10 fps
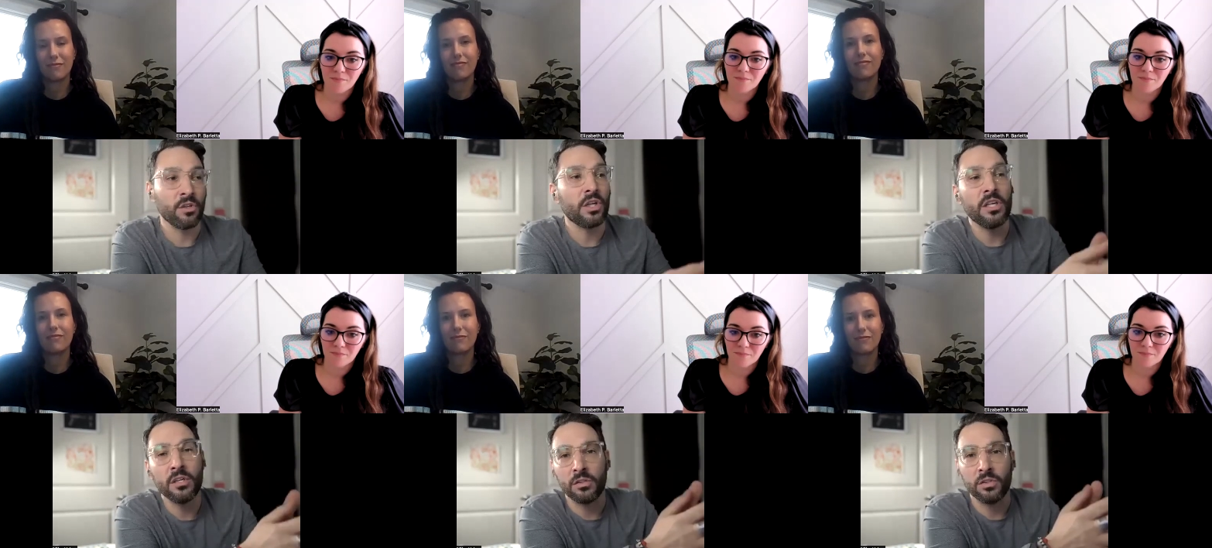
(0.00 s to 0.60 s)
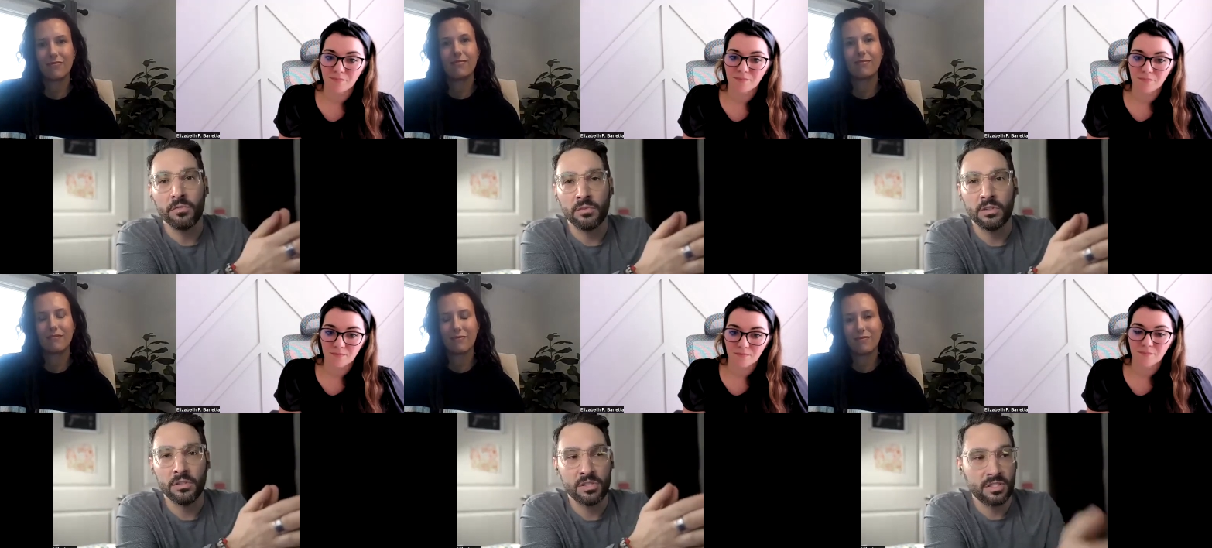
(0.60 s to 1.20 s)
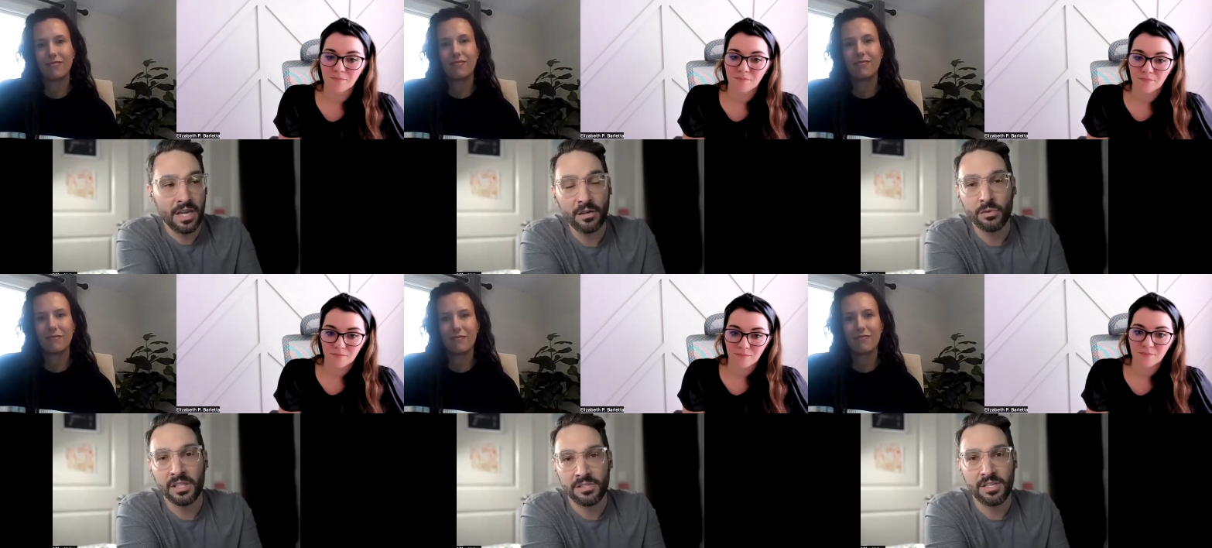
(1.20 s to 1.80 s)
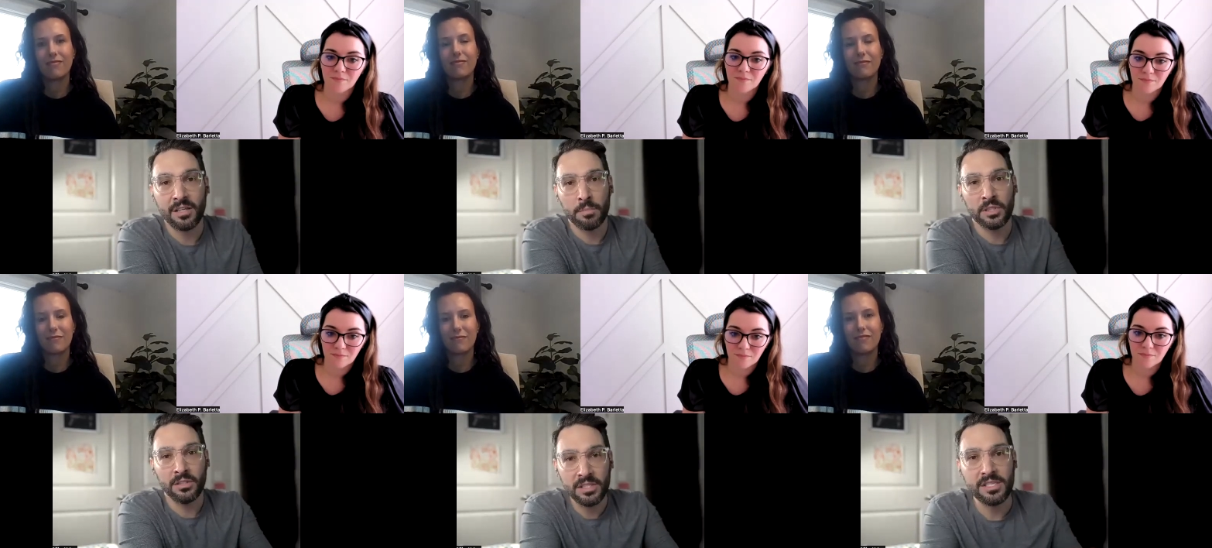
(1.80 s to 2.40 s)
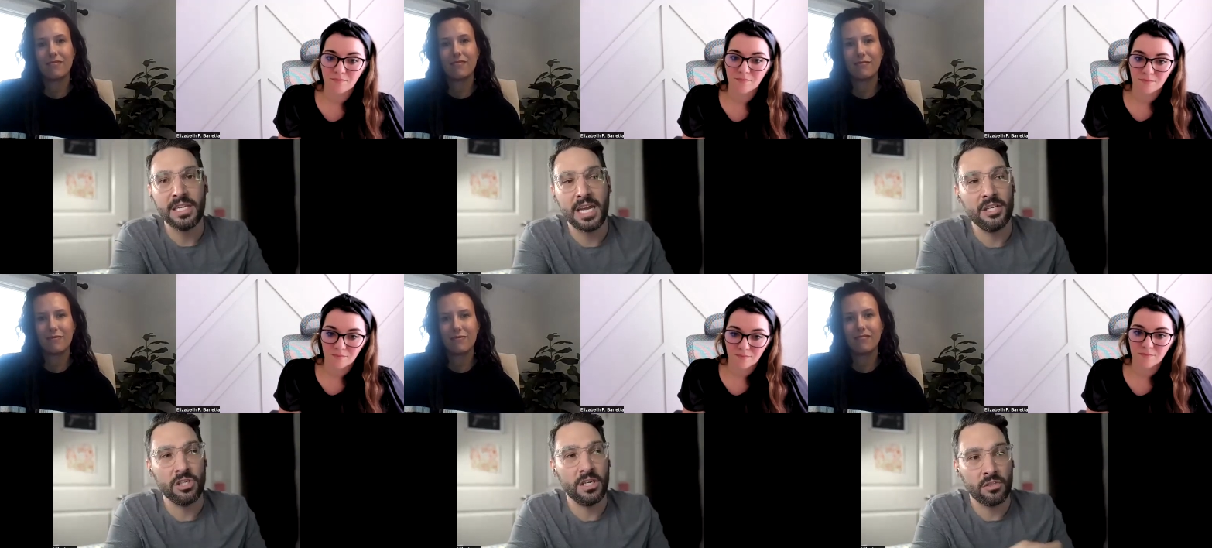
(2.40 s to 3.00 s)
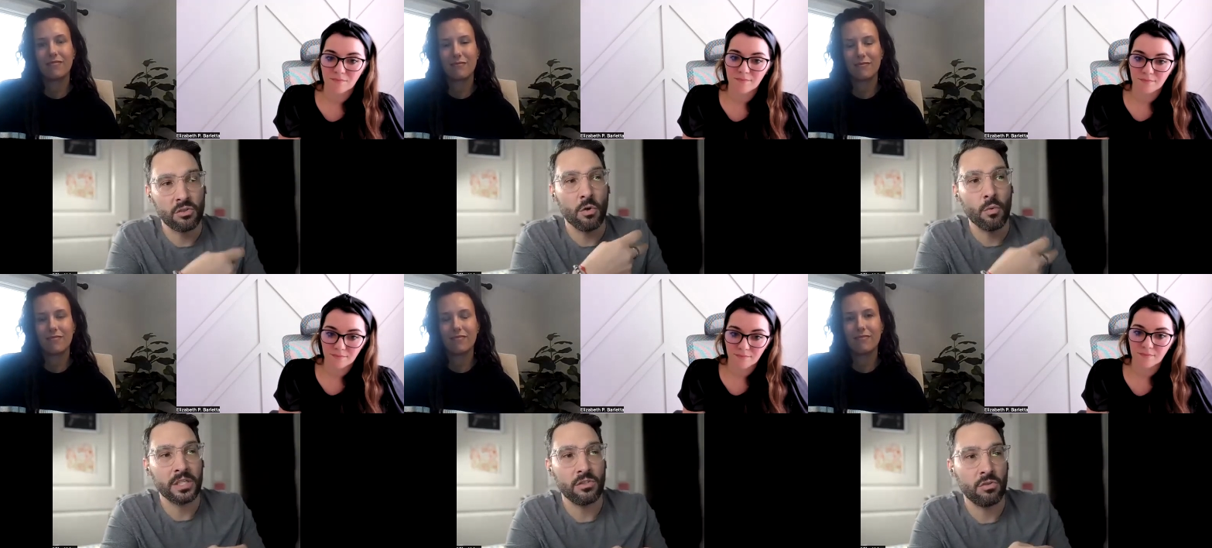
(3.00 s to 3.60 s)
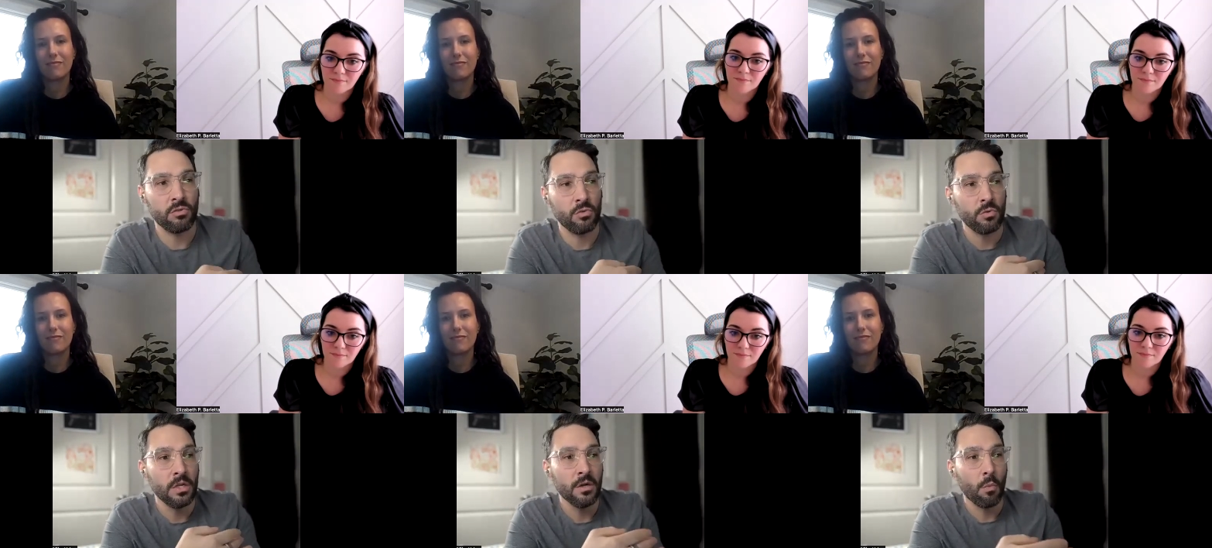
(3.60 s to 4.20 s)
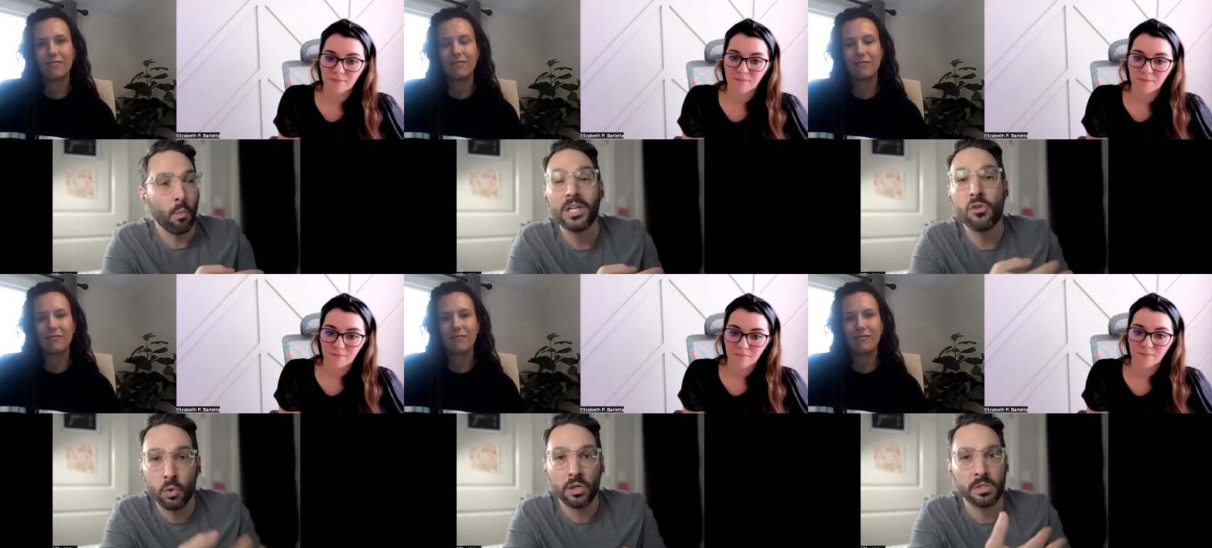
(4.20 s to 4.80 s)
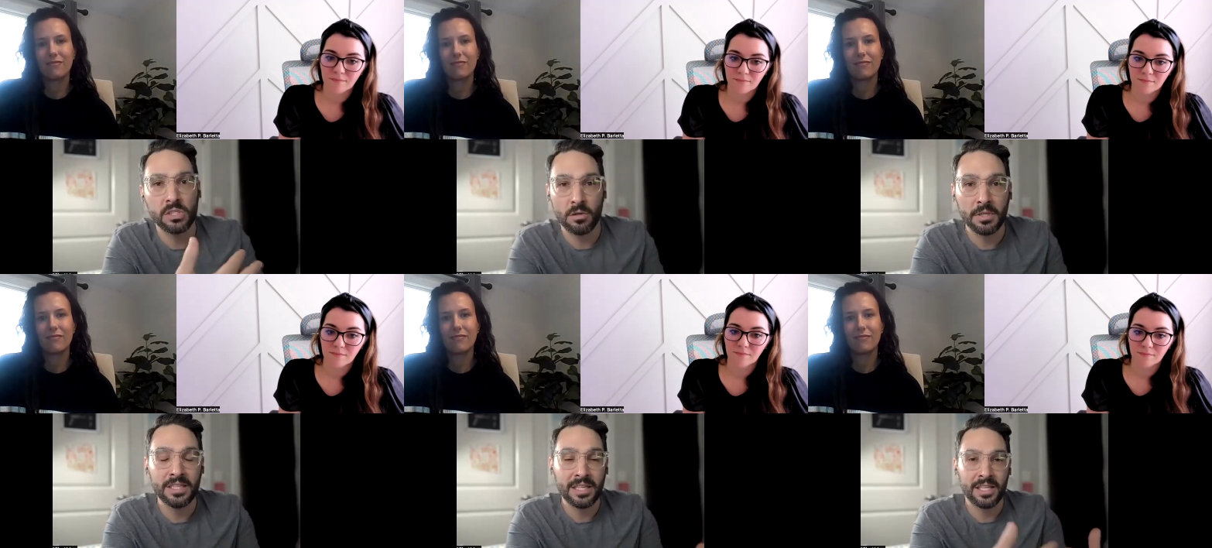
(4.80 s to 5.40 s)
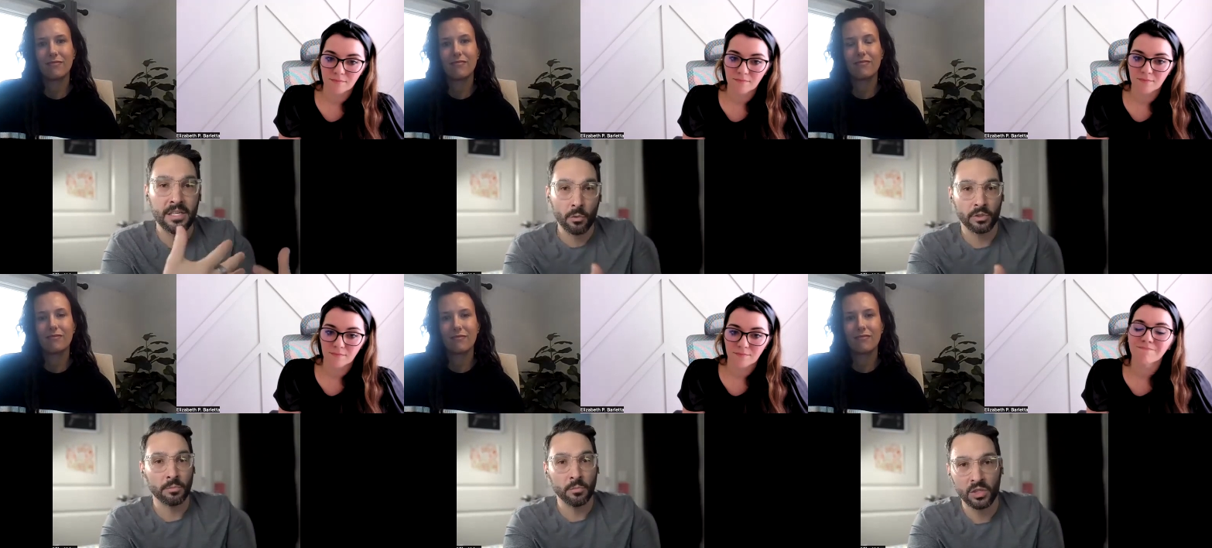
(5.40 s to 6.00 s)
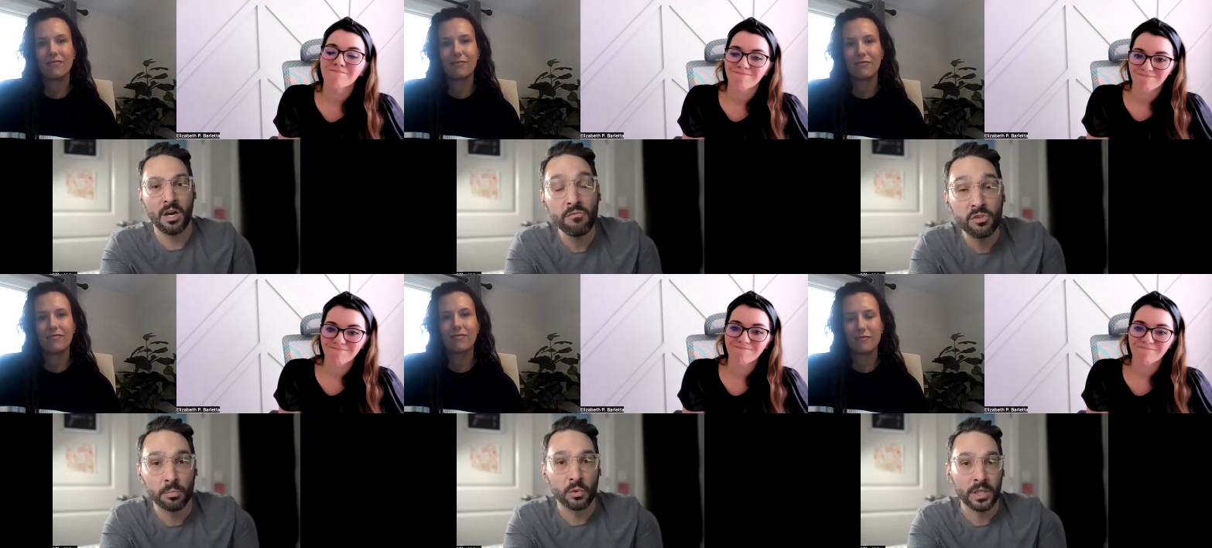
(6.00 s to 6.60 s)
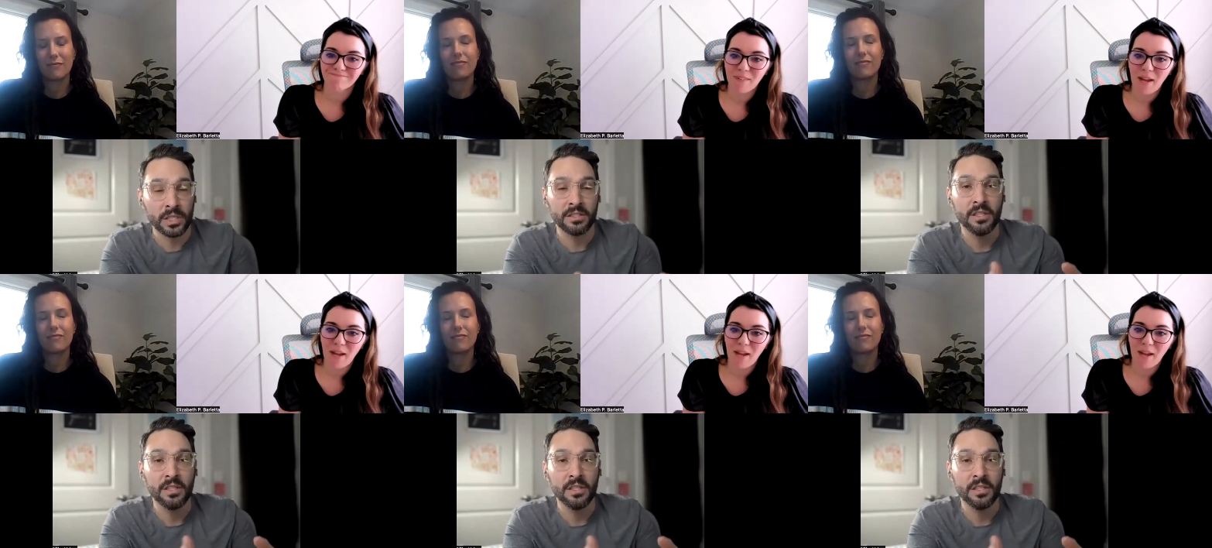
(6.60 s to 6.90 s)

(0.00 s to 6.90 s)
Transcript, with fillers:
Speaker 1: going to, the, the, not only the seller, but the listing agent is going to want to work with somebody that they know or they're more comfortable with.